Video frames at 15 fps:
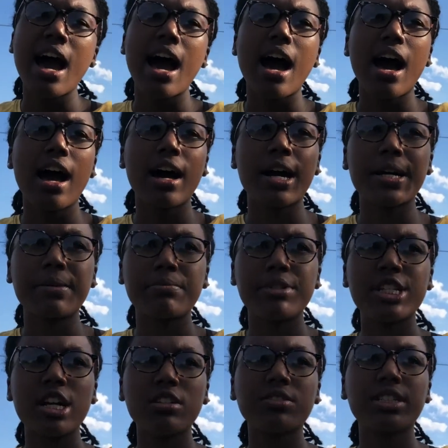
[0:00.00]

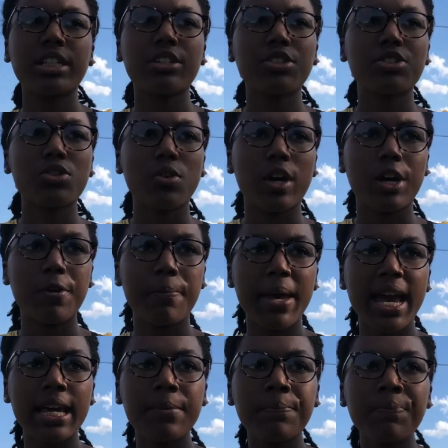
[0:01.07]
no-till soil
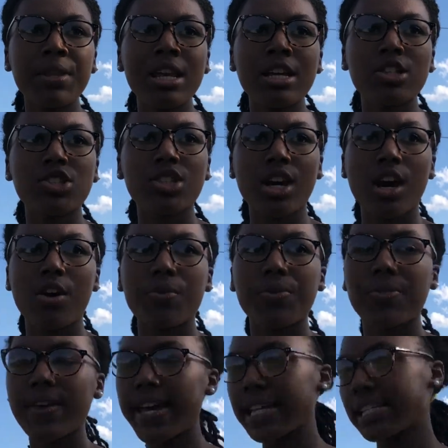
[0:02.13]
bed. So
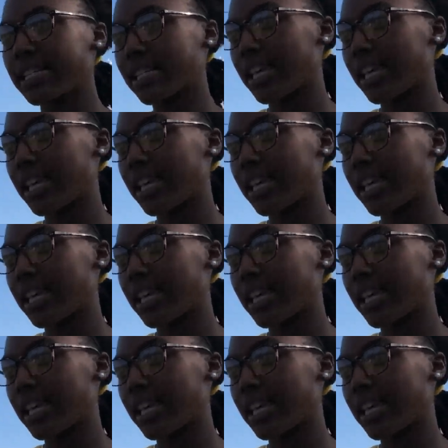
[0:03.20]
this